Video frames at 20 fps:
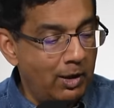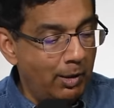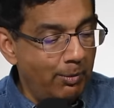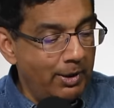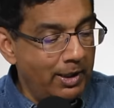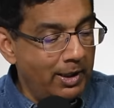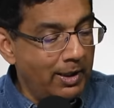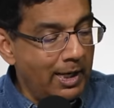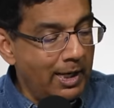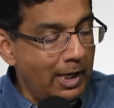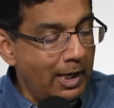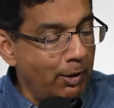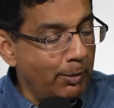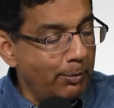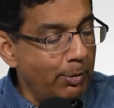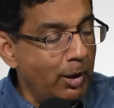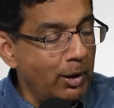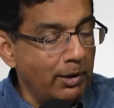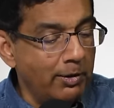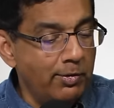I mean, the hiring
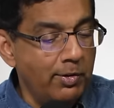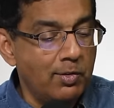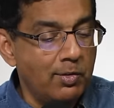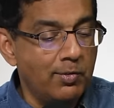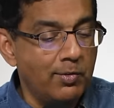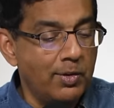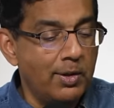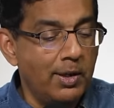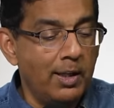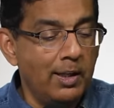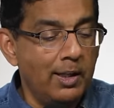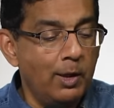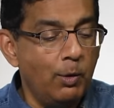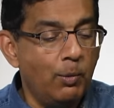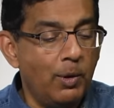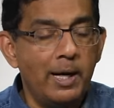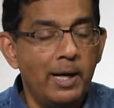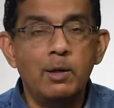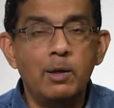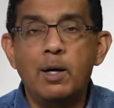policies of the Daily
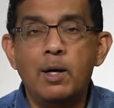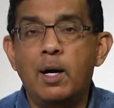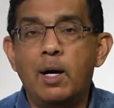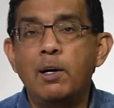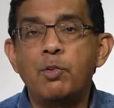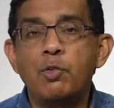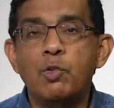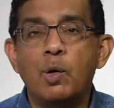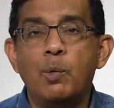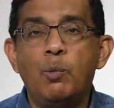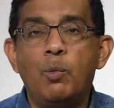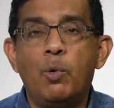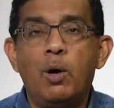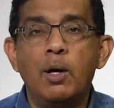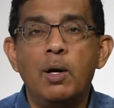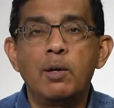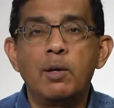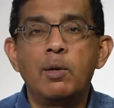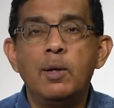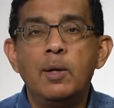Wire are
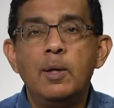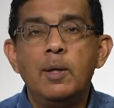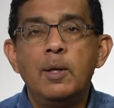somewhat